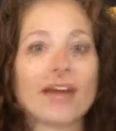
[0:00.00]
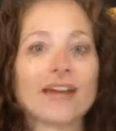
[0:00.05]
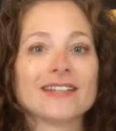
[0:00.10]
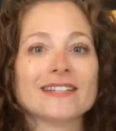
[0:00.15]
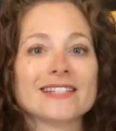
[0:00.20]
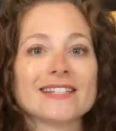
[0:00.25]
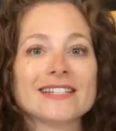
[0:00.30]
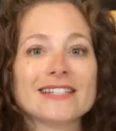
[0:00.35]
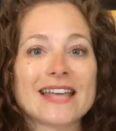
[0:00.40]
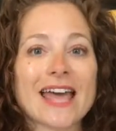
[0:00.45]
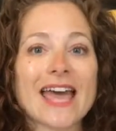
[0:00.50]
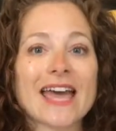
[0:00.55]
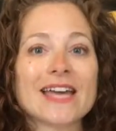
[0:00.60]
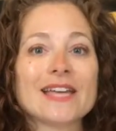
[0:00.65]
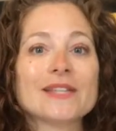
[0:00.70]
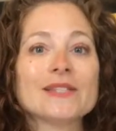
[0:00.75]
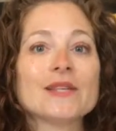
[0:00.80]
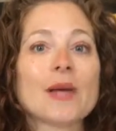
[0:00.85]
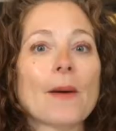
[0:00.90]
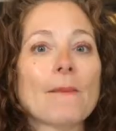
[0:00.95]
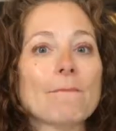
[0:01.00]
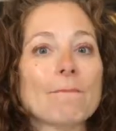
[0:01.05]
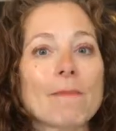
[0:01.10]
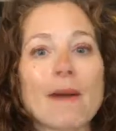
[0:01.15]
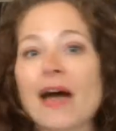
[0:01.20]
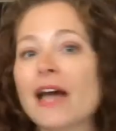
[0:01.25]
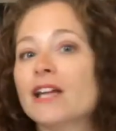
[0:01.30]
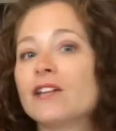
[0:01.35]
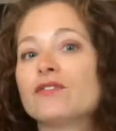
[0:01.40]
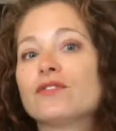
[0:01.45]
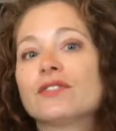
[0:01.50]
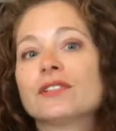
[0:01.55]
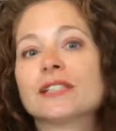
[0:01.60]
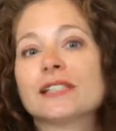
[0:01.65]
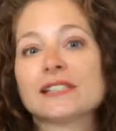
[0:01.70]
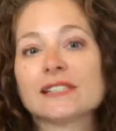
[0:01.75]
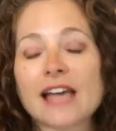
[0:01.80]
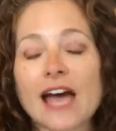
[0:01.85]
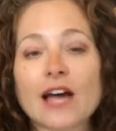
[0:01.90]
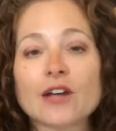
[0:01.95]
Okay, today's
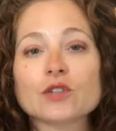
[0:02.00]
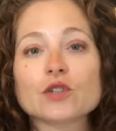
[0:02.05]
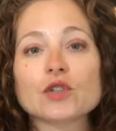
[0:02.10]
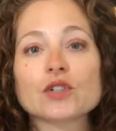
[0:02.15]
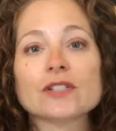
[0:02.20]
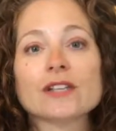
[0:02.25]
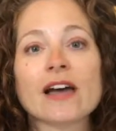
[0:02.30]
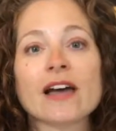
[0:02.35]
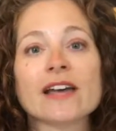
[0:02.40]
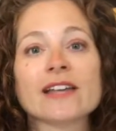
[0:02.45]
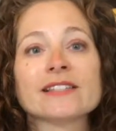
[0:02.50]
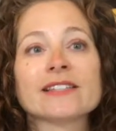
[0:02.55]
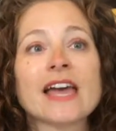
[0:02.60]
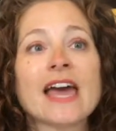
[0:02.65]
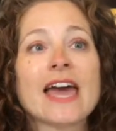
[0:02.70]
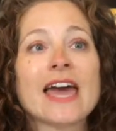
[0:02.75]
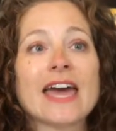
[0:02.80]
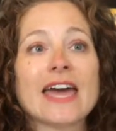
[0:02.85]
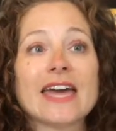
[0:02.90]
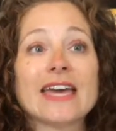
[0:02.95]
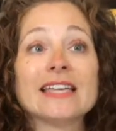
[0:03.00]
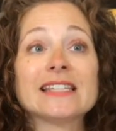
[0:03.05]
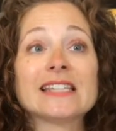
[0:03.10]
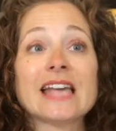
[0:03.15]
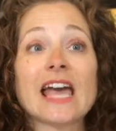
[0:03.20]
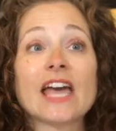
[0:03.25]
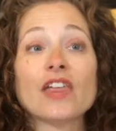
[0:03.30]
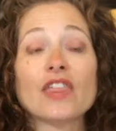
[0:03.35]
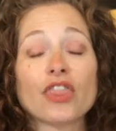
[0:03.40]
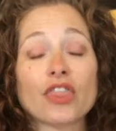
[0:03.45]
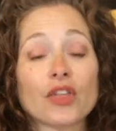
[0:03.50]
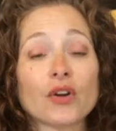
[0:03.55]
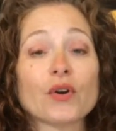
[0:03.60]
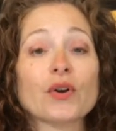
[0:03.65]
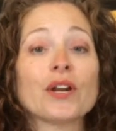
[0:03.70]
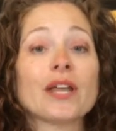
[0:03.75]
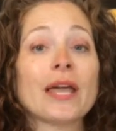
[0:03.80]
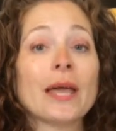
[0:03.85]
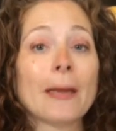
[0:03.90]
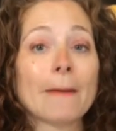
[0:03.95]
mindfulness exercise is a
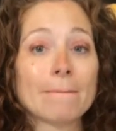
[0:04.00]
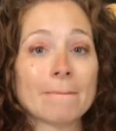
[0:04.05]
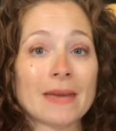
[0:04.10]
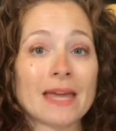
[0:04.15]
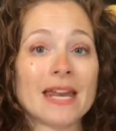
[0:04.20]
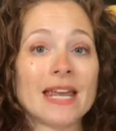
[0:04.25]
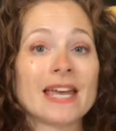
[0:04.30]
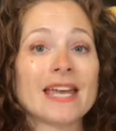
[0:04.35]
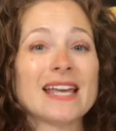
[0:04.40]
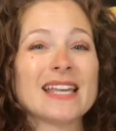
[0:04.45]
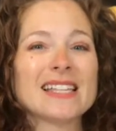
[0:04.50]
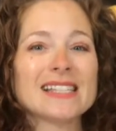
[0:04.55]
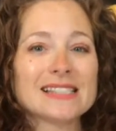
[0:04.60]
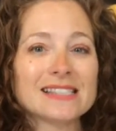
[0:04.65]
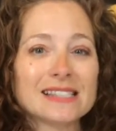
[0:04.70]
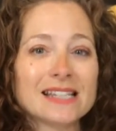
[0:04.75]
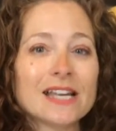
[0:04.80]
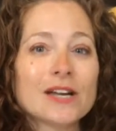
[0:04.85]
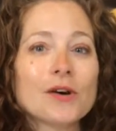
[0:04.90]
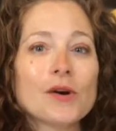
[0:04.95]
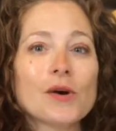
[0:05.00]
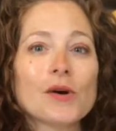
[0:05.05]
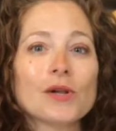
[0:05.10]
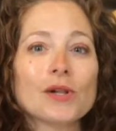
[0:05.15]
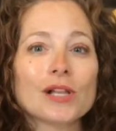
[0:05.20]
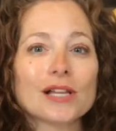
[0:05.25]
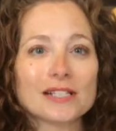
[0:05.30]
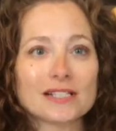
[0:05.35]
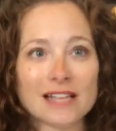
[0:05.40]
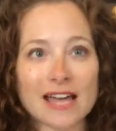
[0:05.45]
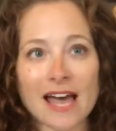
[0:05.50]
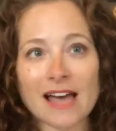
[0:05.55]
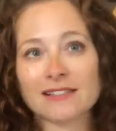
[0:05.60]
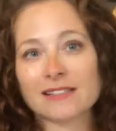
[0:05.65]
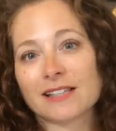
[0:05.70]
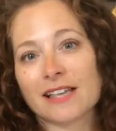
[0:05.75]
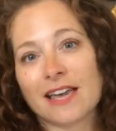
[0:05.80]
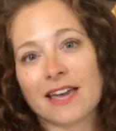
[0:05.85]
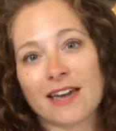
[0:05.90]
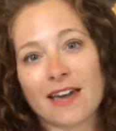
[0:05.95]
30-minute single
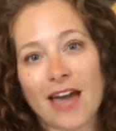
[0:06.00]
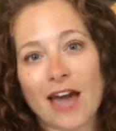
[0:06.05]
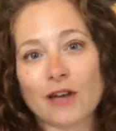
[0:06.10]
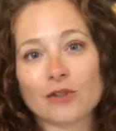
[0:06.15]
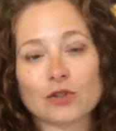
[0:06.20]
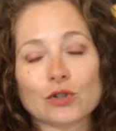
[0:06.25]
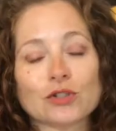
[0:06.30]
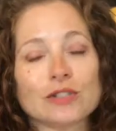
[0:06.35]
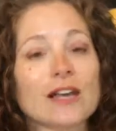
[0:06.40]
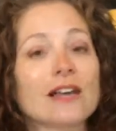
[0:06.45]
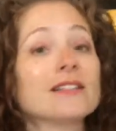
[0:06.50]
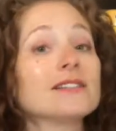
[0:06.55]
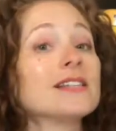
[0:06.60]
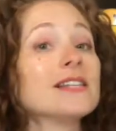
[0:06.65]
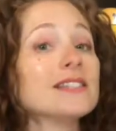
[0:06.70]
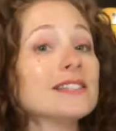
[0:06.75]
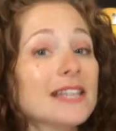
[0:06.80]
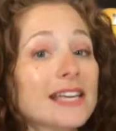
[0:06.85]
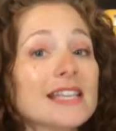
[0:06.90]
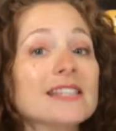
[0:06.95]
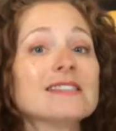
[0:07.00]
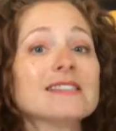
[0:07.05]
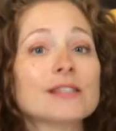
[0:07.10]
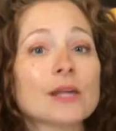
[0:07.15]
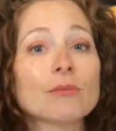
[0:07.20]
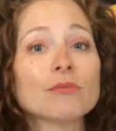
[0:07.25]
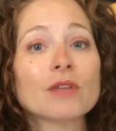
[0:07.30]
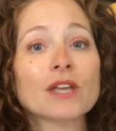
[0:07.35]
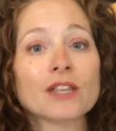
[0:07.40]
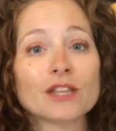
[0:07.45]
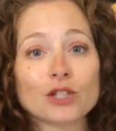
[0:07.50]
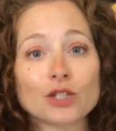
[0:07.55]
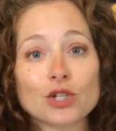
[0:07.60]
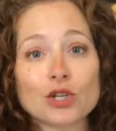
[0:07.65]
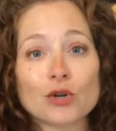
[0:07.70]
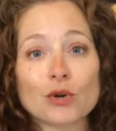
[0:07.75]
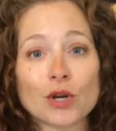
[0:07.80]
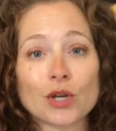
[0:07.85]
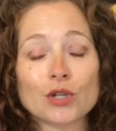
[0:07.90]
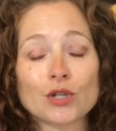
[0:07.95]
tasking exercise. This is something
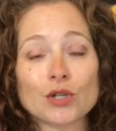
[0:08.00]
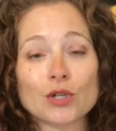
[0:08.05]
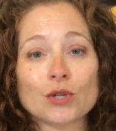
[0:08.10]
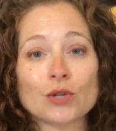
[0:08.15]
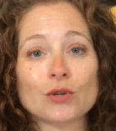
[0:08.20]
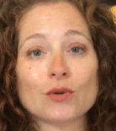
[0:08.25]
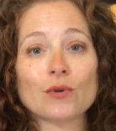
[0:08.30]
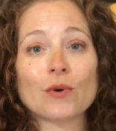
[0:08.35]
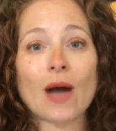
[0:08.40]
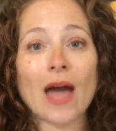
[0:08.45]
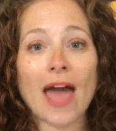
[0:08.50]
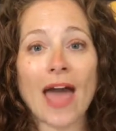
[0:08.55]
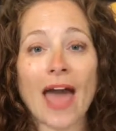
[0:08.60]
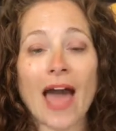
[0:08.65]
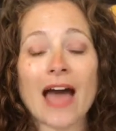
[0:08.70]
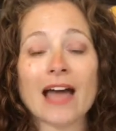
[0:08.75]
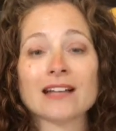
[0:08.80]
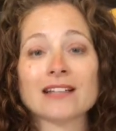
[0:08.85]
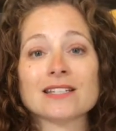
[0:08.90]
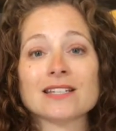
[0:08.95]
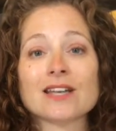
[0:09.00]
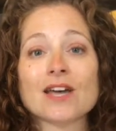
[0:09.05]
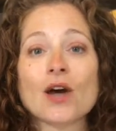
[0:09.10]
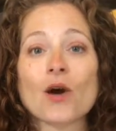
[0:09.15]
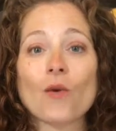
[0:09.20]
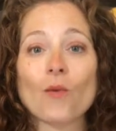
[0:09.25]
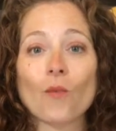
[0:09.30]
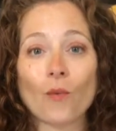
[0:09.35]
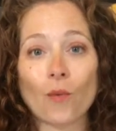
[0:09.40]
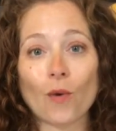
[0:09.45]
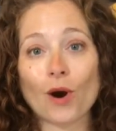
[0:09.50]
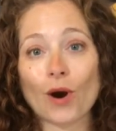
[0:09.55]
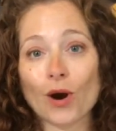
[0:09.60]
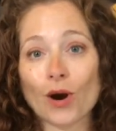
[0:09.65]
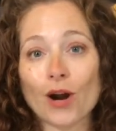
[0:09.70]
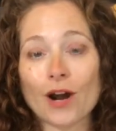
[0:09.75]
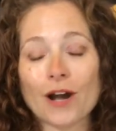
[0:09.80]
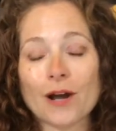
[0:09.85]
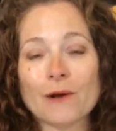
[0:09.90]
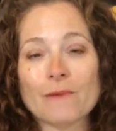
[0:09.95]
that you can do at
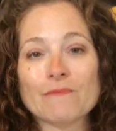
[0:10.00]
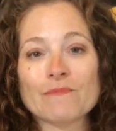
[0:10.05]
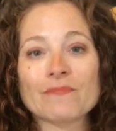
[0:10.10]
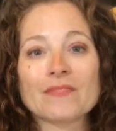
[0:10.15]
work.